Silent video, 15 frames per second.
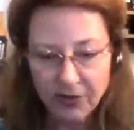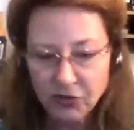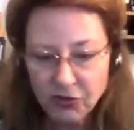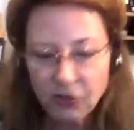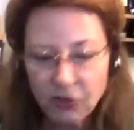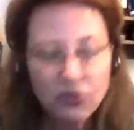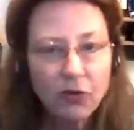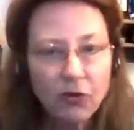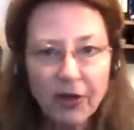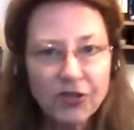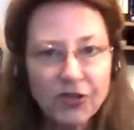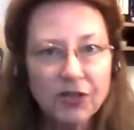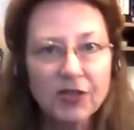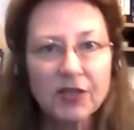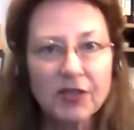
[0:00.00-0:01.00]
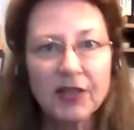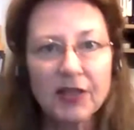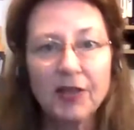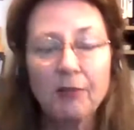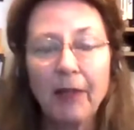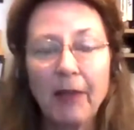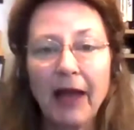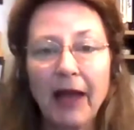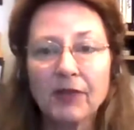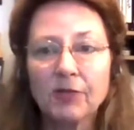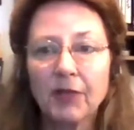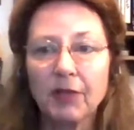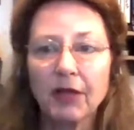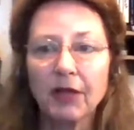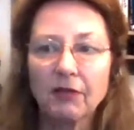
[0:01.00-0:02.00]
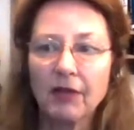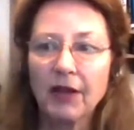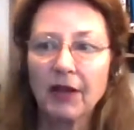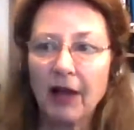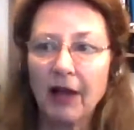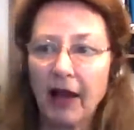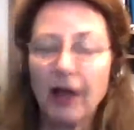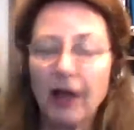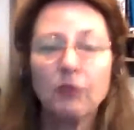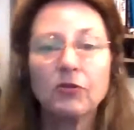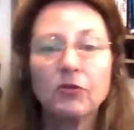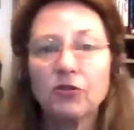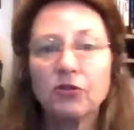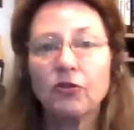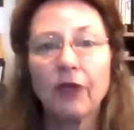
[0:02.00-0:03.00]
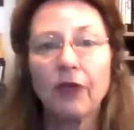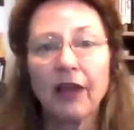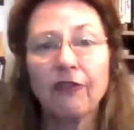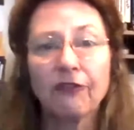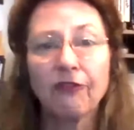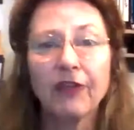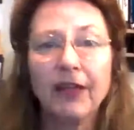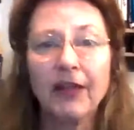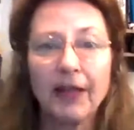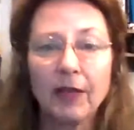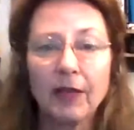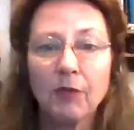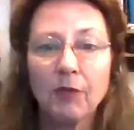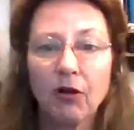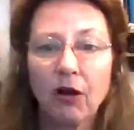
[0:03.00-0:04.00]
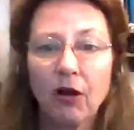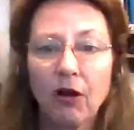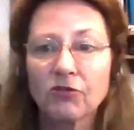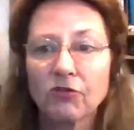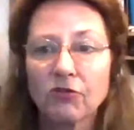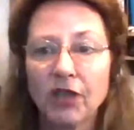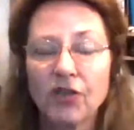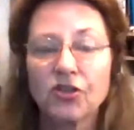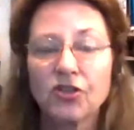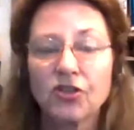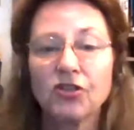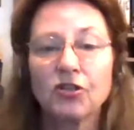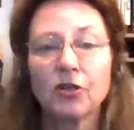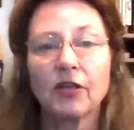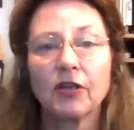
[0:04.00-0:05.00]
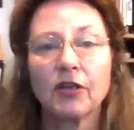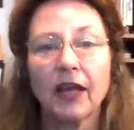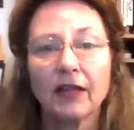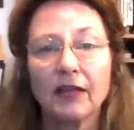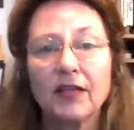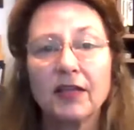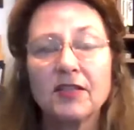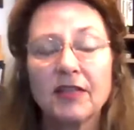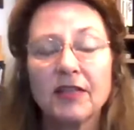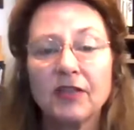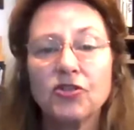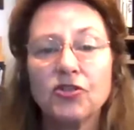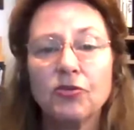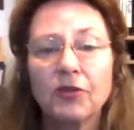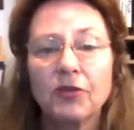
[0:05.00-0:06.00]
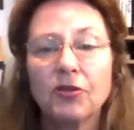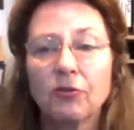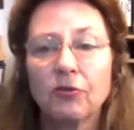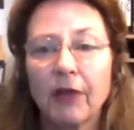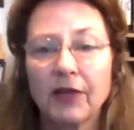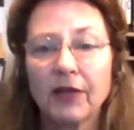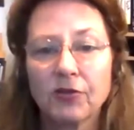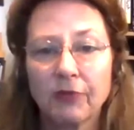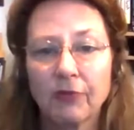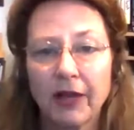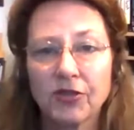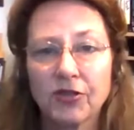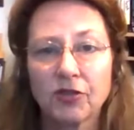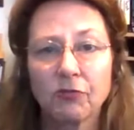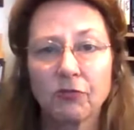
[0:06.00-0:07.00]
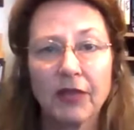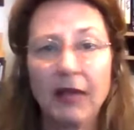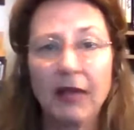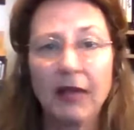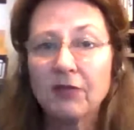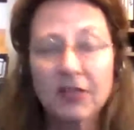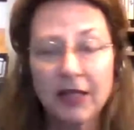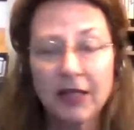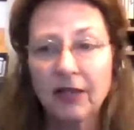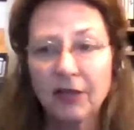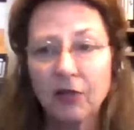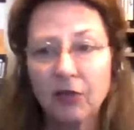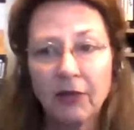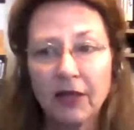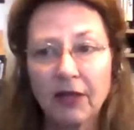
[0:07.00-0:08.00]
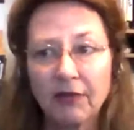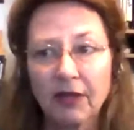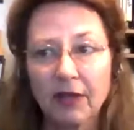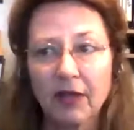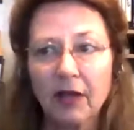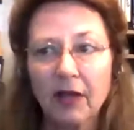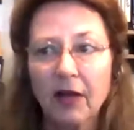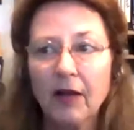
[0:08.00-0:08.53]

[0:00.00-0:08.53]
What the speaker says: those questions and send them back to me. Then I will do a free email consultation to at least send you in the right direction without selling you anything.